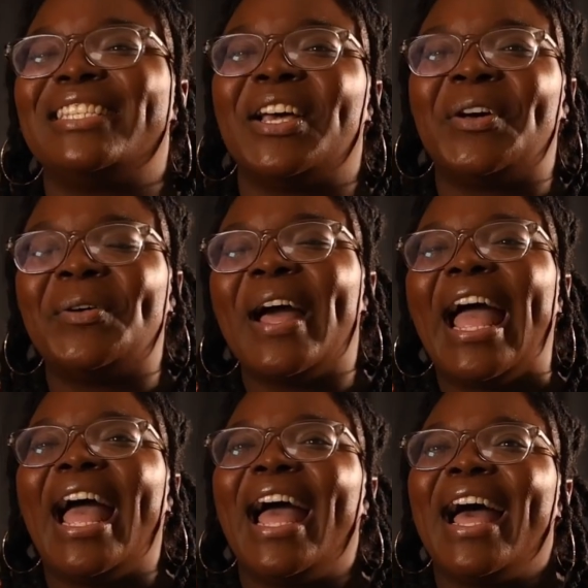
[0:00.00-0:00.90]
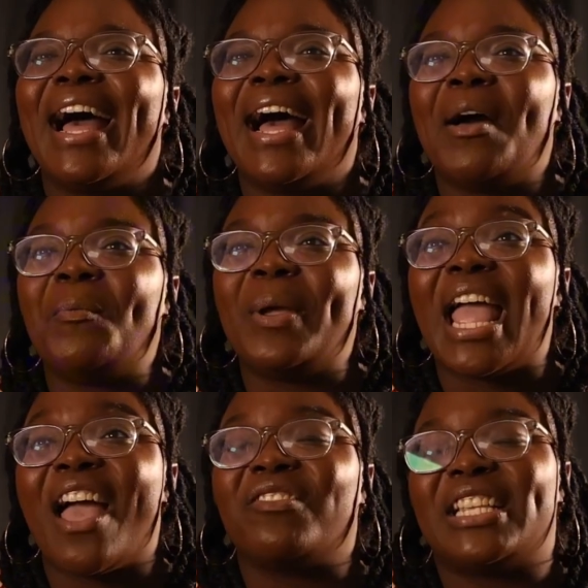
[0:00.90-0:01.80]
And so
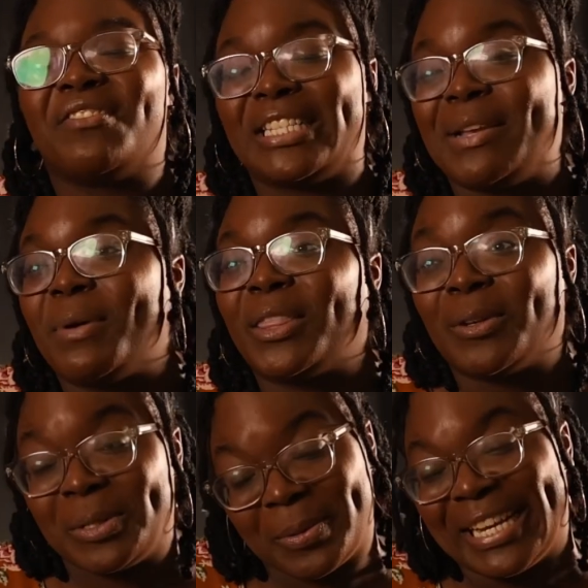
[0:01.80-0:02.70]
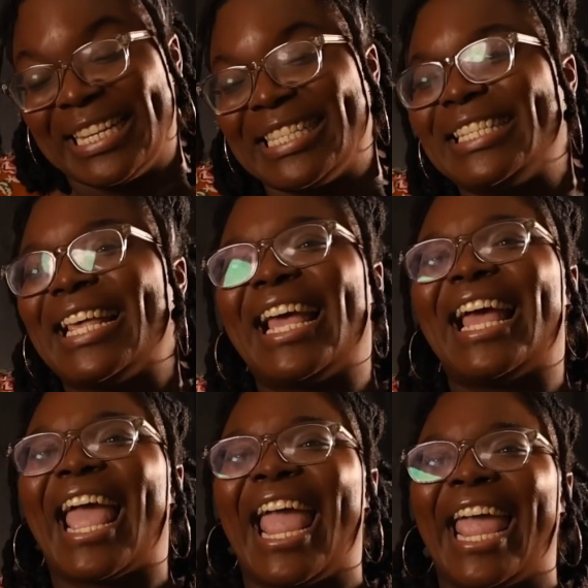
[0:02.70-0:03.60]
we have 17-month-old twins,
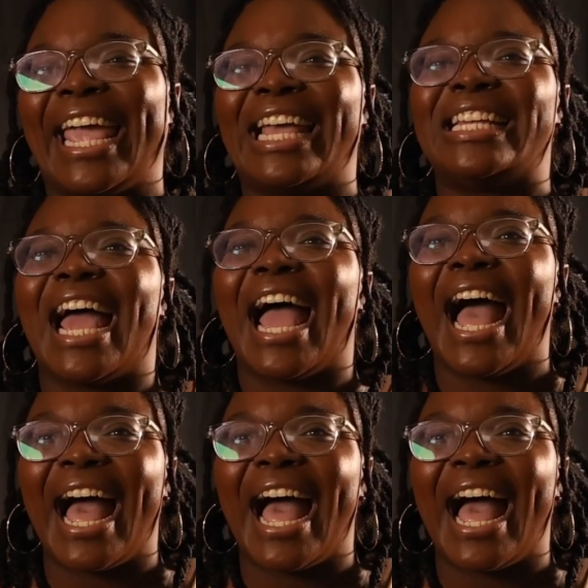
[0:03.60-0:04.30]
and